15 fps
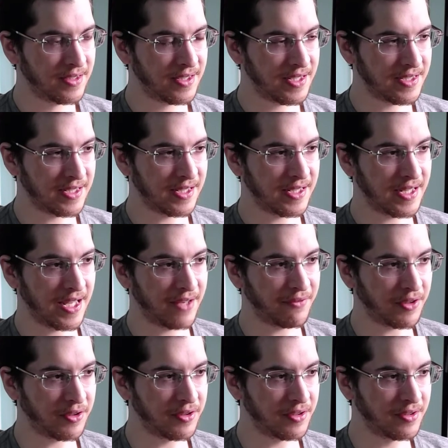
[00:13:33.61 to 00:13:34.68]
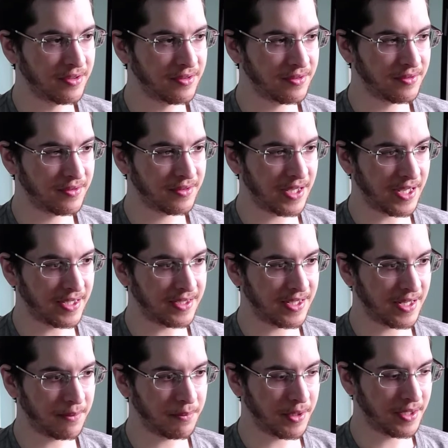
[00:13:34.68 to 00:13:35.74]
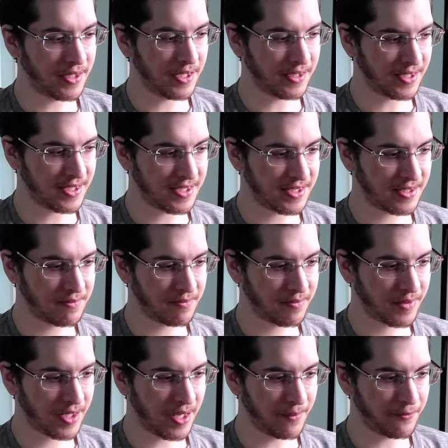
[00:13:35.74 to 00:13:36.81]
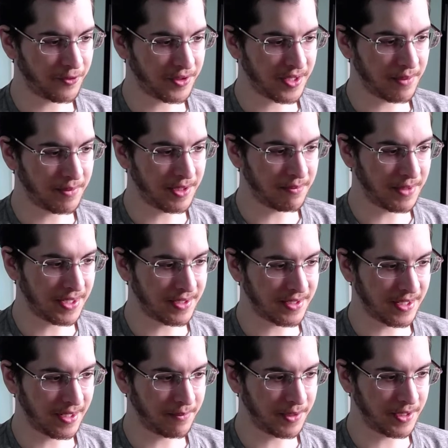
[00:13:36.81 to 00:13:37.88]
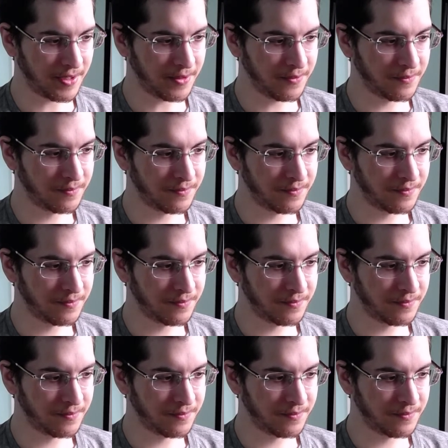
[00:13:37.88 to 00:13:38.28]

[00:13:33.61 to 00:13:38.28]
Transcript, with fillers: isn't going to have a good ending, but at least comfort them in the meantime, you know?